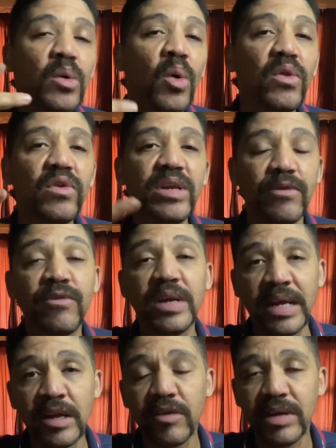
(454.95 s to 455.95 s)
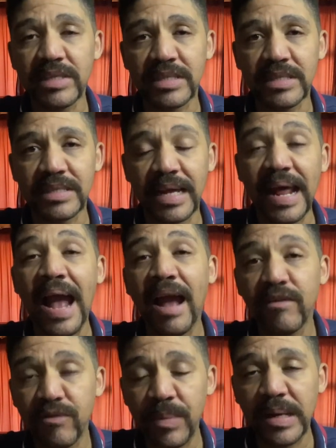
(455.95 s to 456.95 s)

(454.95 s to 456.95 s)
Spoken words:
all the different increases that have